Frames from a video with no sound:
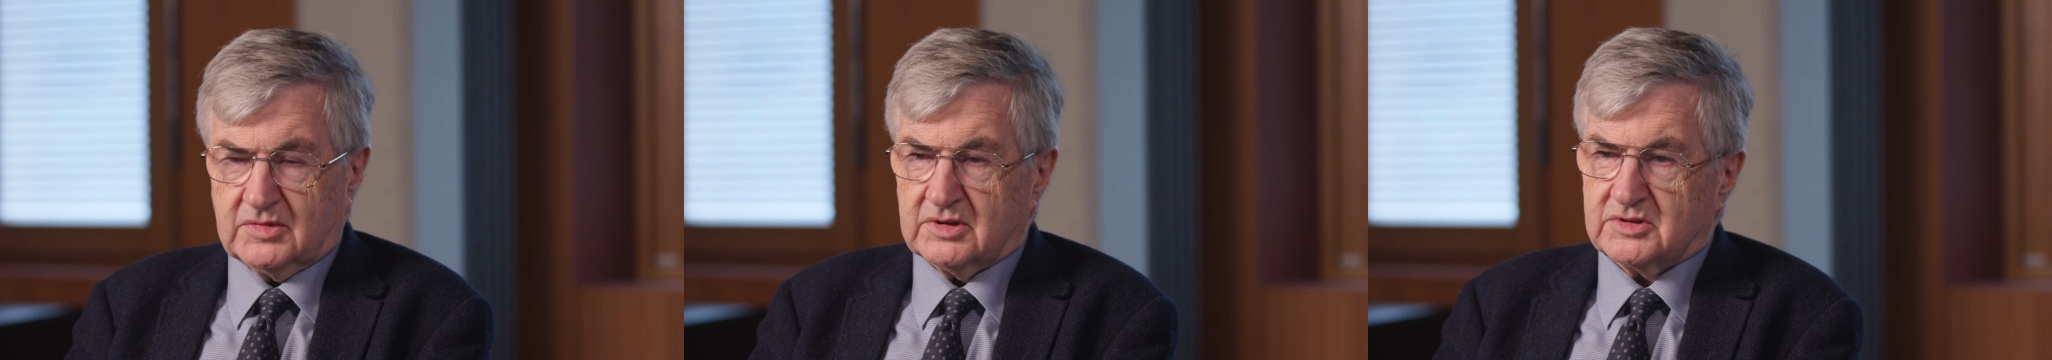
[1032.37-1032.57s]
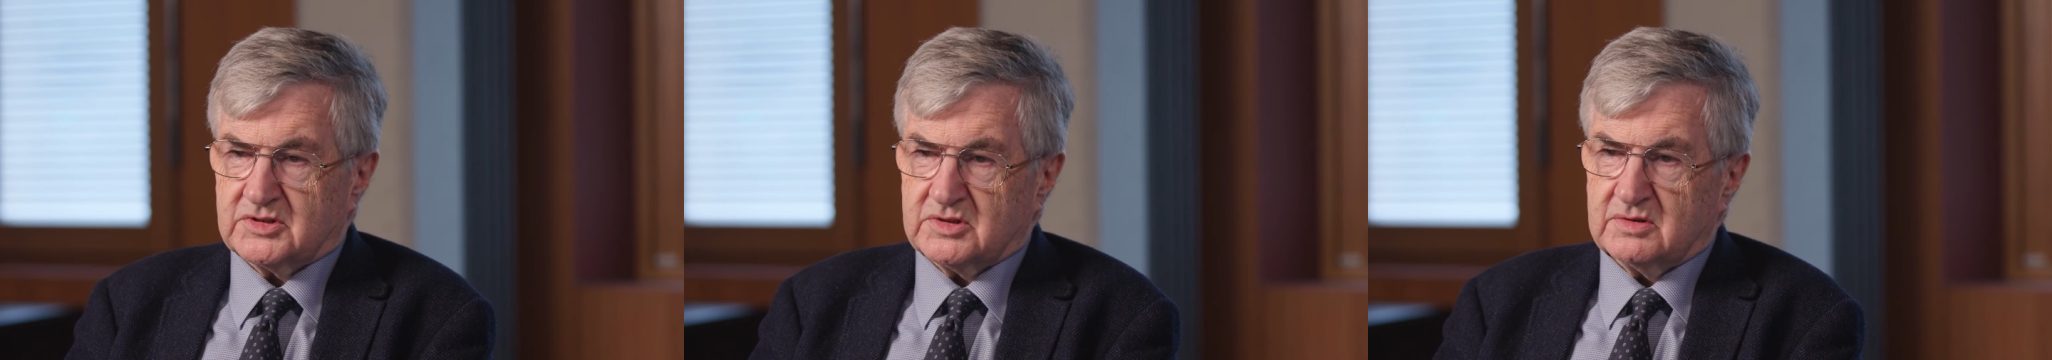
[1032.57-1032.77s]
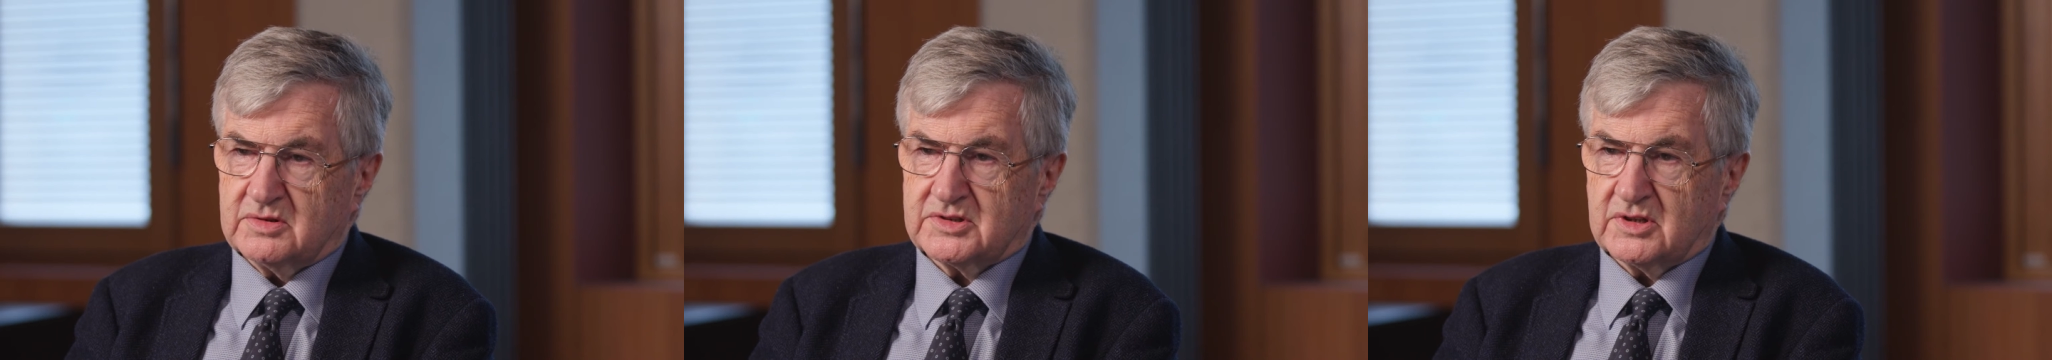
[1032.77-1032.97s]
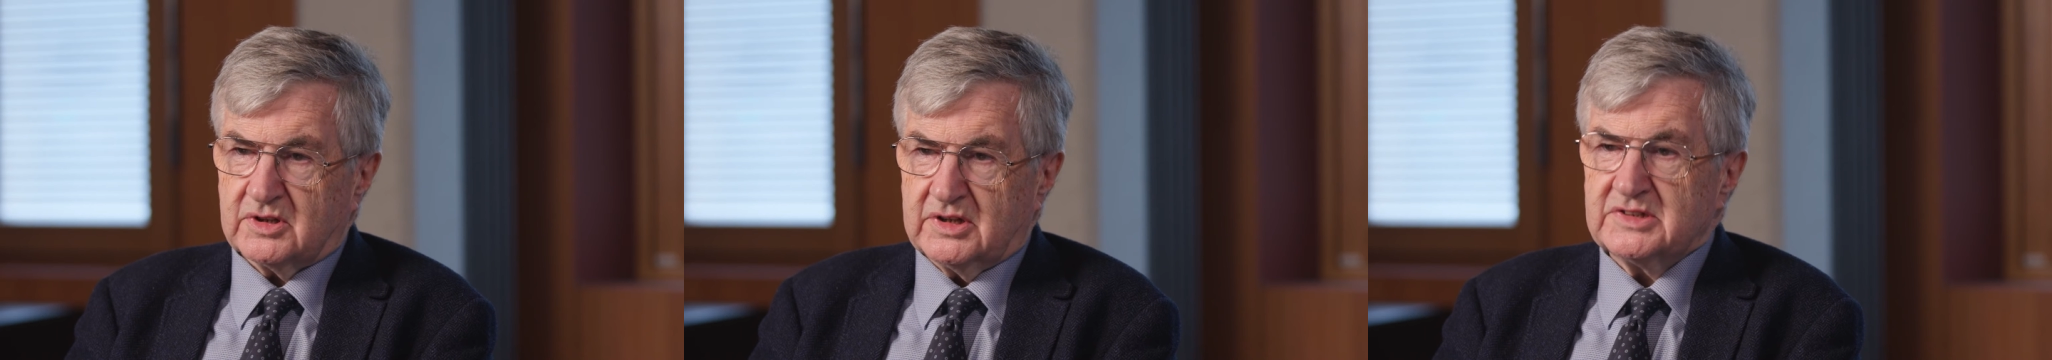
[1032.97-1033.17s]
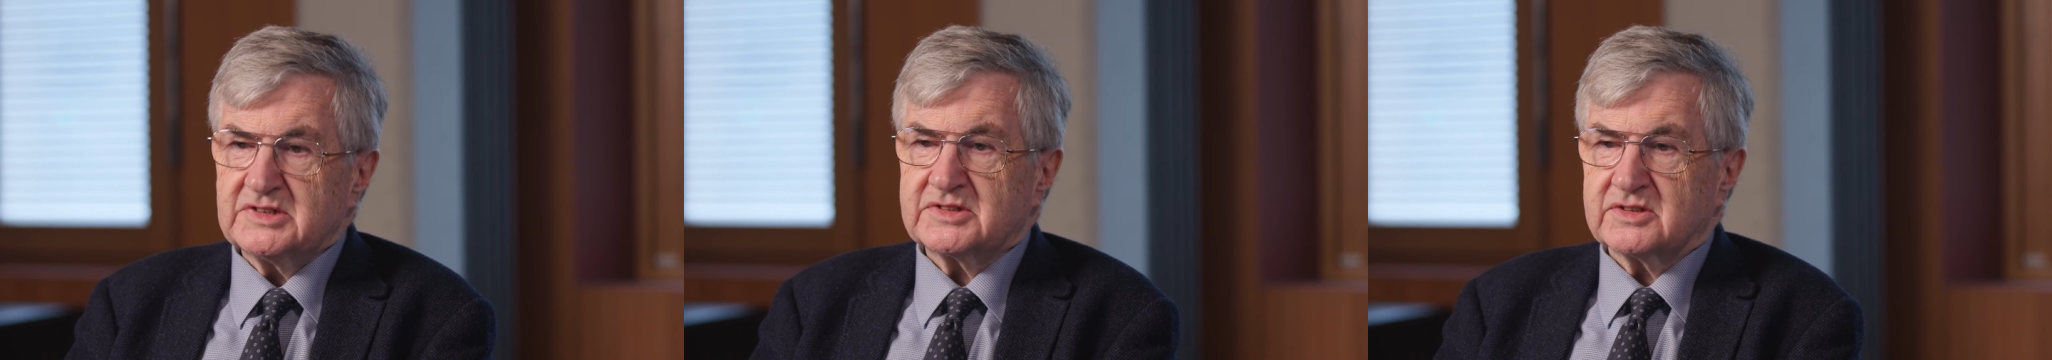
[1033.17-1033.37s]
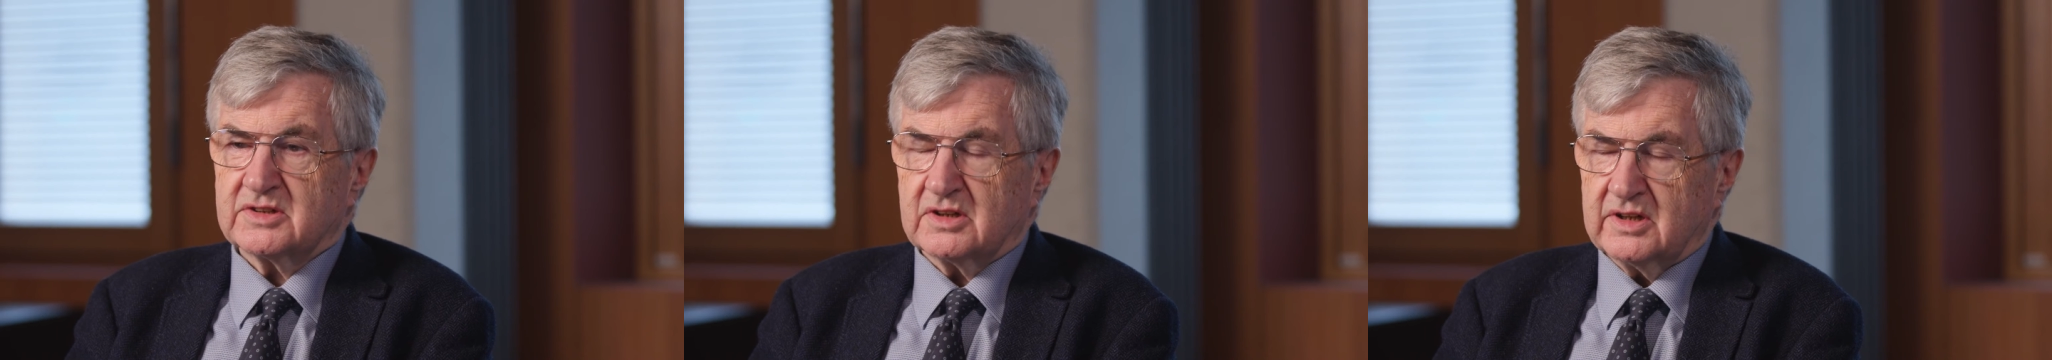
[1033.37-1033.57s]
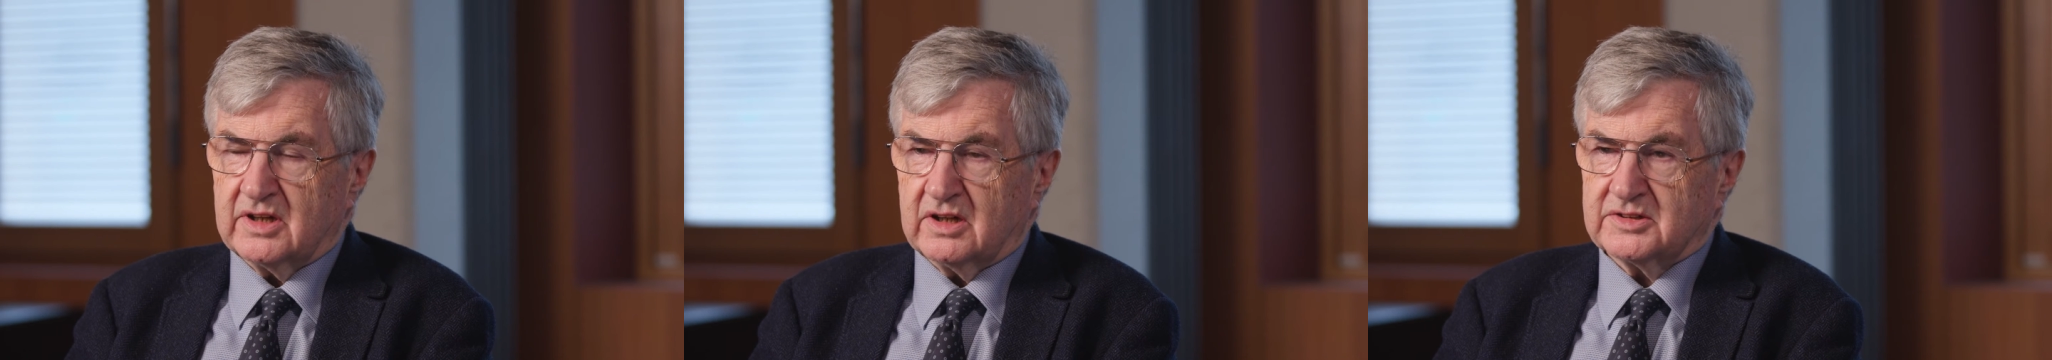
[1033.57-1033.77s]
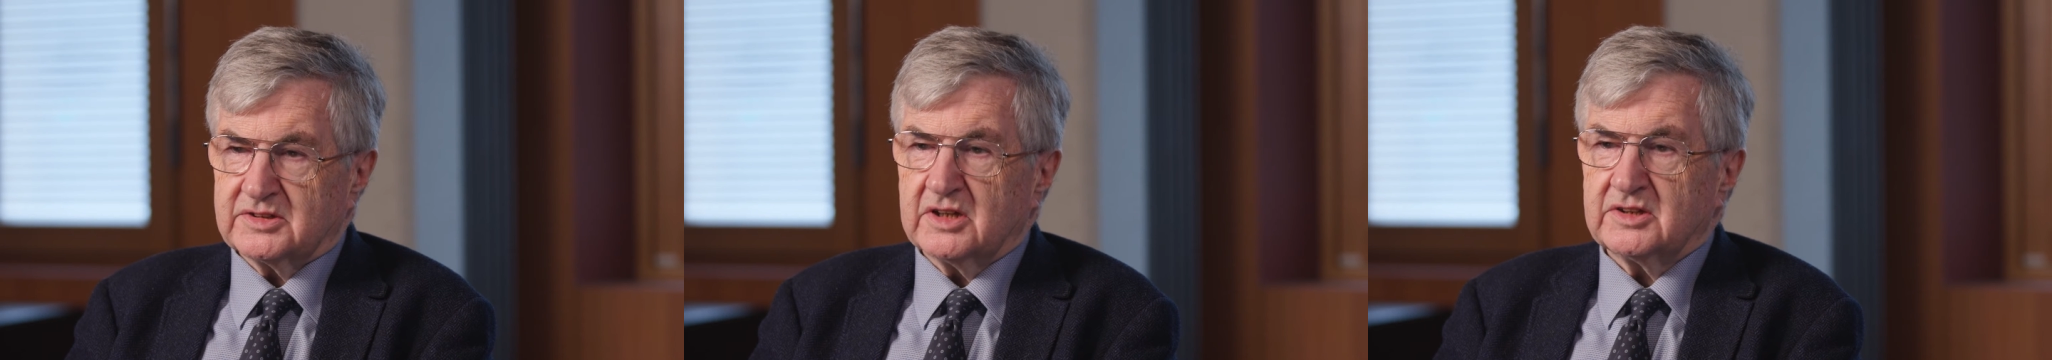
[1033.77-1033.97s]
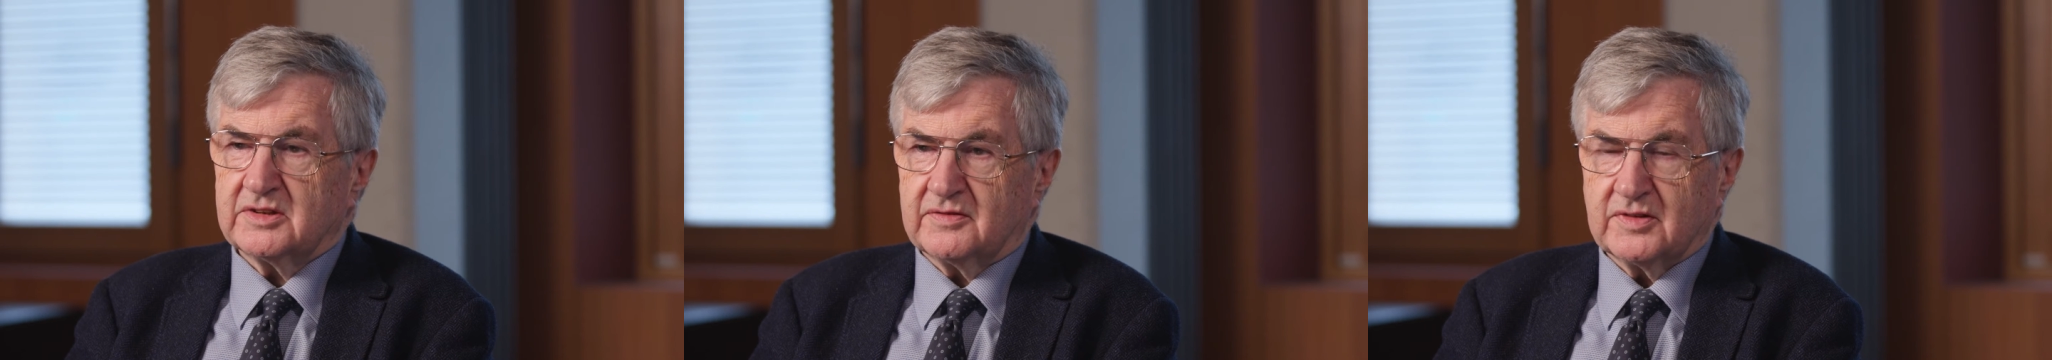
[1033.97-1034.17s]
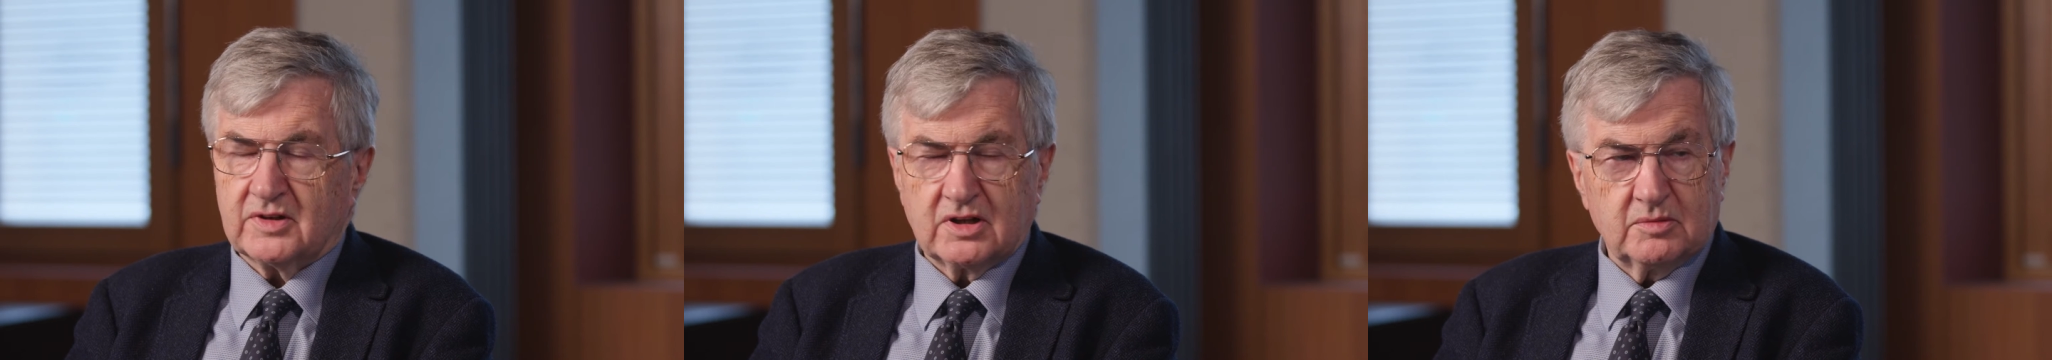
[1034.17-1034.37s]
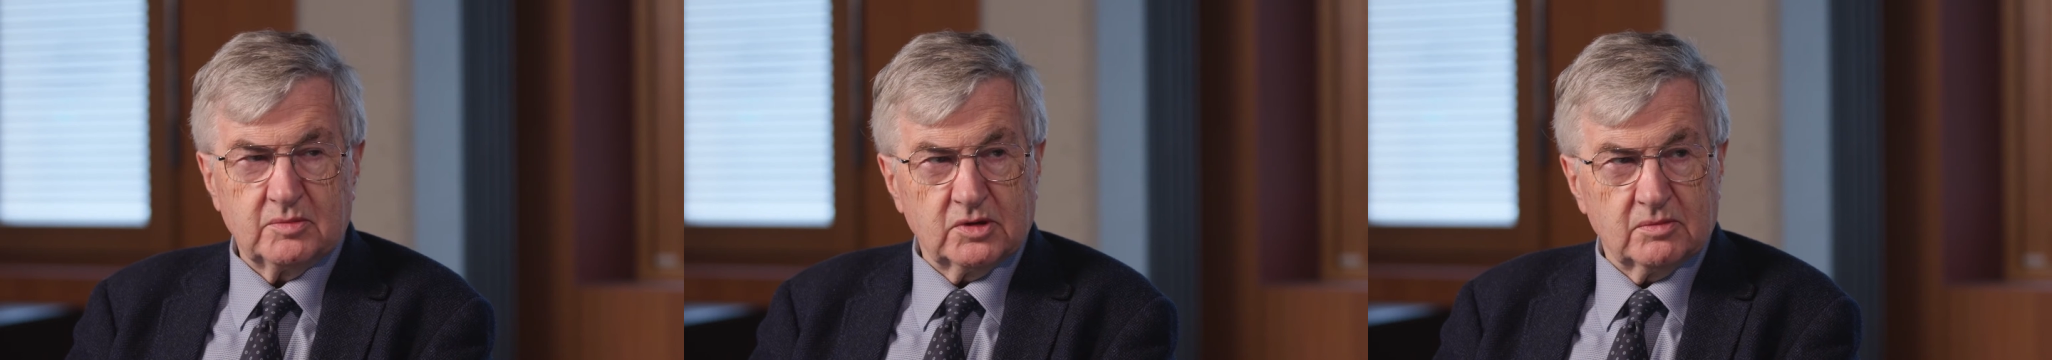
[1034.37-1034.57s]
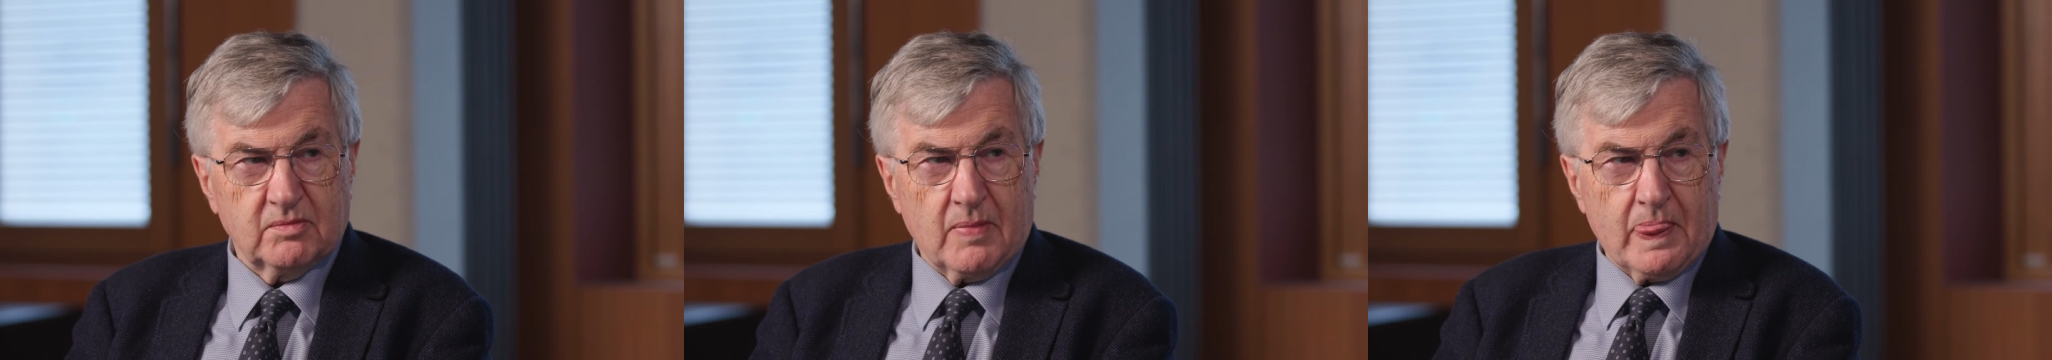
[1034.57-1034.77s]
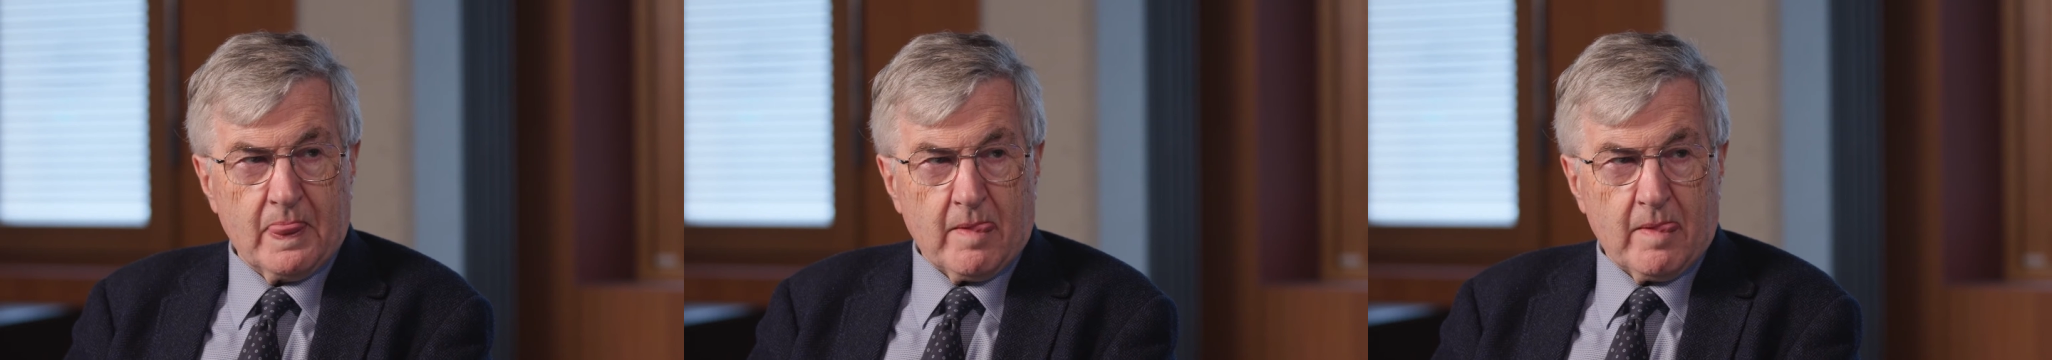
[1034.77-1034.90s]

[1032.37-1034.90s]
that Jews are instantly identifiable